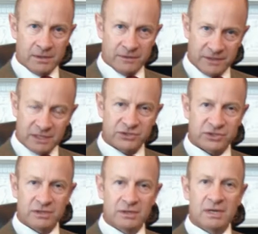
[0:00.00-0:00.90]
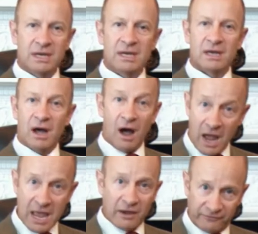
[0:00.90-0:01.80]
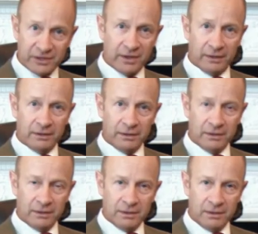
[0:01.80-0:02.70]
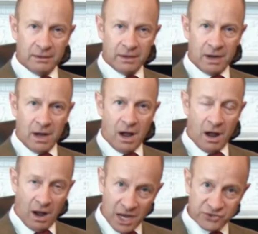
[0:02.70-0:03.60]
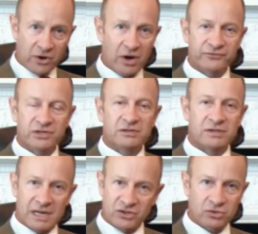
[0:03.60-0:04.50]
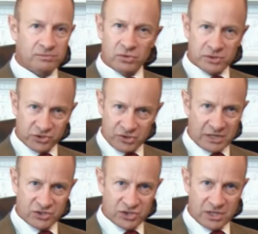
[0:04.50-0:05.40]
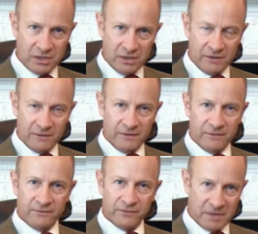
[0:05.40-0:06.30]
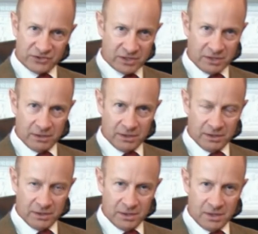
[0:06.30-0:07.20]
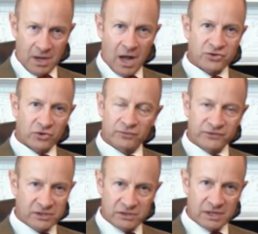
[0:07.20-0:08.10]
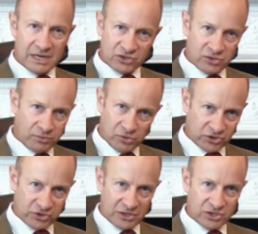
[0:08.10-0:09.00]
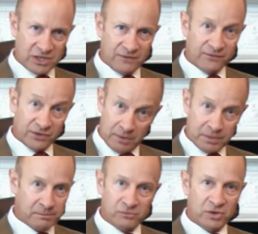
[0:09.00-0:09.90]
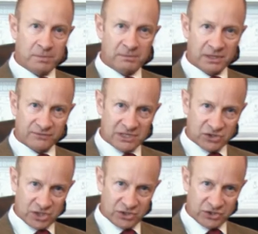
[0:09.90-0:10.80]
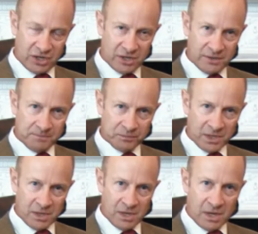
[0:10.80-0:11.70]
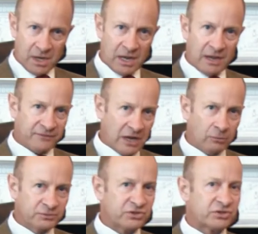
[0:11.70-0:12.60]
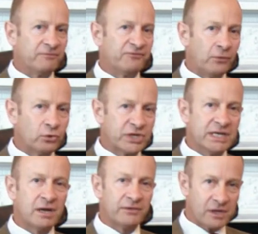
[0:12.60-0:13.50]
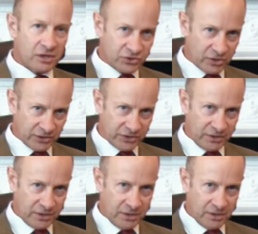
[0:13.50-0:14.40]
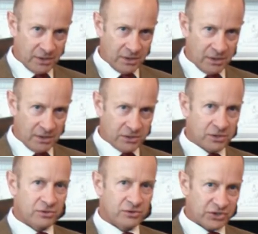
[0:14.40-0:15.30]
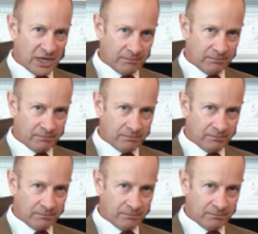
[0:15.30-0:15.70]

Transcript: This I have done. I drafted the National Border Strategy for Macedonia. I drafted the National Border Strategy for the Rep Republic of Tajikistan, and I have helped some 14 other countries to do the same.